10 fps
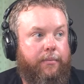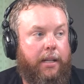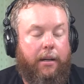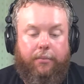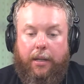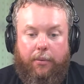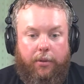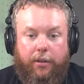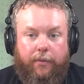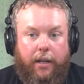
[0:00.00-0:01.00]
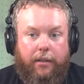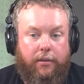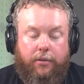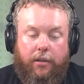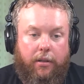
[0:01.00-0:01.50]
I wouldn't
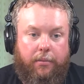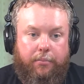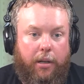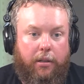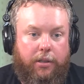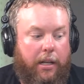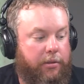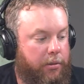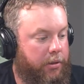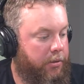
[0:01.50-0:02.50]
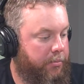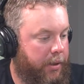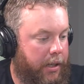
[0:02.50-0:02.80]
advise it. Sorry, apologize, Nulu.